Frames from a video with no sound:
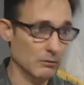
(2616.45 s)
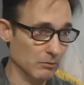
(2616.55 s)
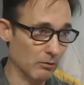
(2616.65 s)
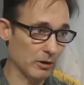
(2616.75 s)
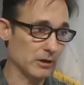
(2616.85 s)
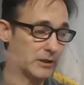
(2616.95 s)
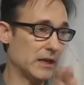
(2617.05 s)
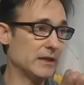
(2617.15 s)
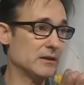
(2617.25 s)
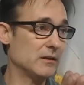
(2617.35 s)
but we're going to
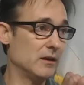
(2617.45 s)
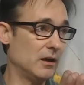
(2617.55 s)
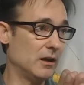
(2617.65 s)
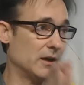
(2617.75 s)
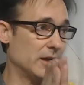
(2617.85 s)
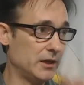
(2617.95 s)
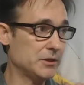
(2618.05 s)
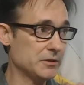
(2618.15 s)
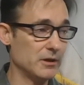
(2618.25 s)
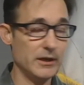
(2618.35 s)
take
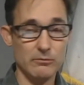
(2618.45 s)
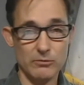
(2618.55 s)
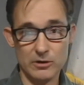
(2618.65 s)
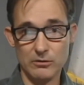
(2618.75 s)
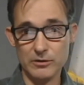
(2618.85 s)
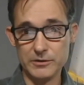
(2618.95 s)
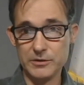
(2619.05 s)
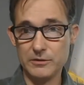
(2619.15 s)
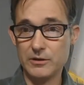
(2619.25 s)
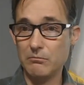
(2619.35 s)
history and we're going
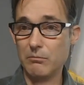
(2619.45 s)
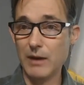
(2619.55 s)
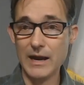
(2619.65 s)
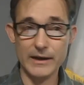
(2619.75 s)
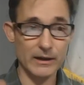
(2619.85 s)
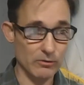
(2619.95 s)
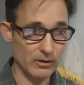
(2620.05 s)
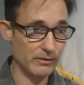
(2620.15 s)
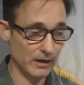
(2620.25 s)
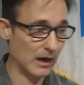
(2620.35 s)
to combine it
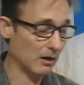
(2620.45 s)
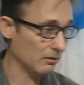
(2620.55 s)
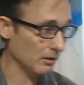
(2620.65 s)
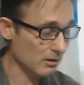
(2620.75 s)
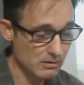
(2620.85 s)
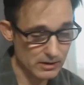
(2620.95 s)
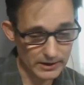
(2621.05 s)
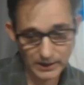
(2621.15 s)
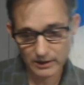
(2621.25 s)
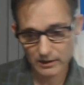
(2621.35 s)
with our learning
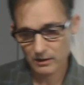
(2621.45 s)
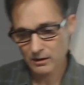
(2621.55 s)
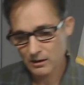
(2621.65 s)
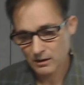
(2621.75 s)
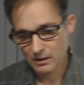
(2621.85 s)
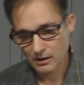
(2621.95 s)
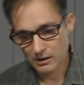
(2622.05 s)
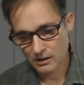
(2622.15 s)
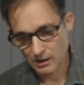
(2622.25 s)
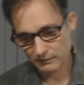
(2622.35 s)
here
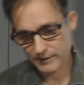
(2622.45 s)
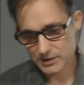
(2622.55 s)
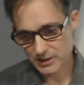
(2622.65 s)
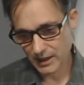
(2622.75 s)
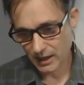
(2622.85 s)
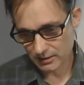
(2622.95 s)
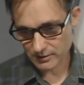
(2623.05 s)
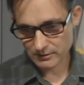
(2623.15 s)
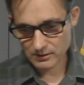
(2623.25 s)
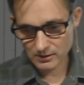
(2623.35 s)
of this
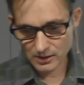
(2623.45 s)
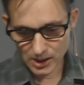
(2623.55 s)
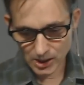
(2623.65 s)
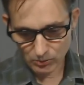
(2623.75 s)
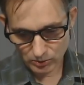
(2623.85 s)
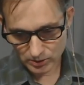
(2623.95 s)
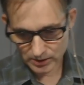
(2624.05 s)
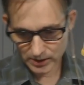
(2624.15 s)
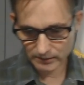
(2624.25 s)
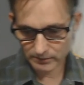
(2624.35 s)
doctrine, and we're going
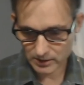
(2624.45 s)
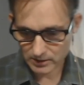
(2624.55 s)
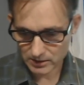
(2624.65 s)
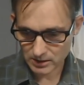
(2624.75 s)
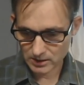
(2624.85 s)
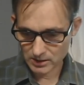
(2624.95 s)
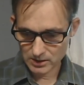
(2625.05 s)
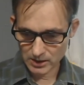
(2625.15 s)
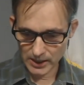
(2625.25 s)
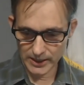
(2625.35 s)
to give it
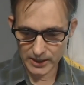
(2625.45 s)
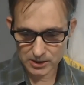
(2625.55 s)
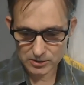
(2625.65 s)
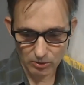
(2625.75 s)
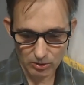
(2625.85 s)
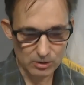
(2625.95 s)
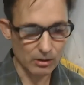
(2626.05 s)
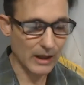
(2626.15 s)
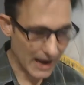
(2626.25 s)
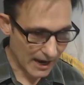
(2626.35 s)
a
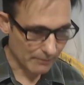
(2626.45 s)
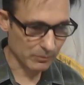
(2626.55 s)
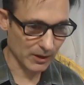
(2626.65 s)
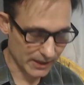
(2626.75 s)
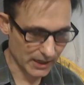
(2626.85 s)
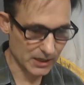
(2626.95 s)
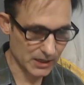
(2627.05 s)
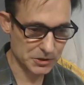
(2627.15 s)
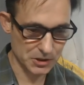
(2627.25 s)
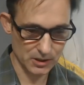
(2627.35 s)
historical
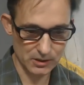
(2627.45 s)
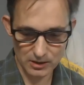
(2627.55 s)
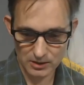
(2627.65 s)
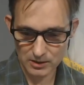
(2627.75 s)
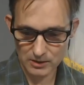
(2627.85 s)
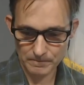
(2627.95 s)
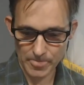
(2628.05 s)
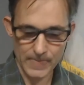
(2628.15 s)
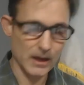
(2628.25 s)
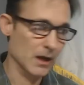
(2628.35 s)
application
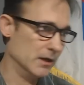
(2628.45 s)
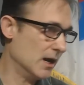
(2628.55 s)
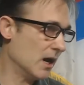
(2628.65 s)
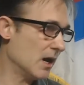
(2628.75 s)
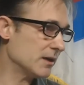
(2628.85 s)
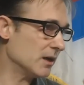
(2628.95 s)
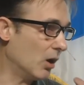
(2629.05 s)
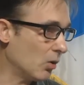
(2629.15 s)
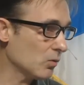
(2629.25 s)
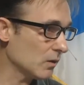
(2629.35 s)
not
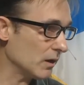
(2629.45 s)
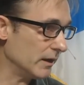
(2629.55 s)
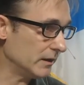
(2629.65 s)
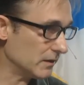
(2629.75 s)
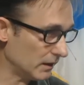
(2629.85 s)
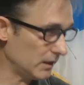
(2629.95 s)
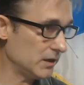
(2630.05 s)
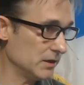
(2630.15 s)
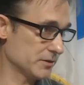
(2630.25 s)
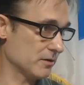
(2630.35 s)
only to
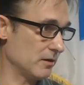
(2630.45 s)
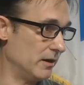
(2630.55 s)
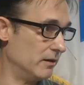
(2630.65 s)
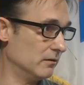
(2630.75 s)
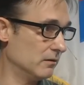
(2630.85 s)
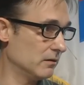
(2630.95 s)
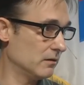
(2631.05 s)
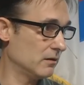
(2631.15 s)
Israel,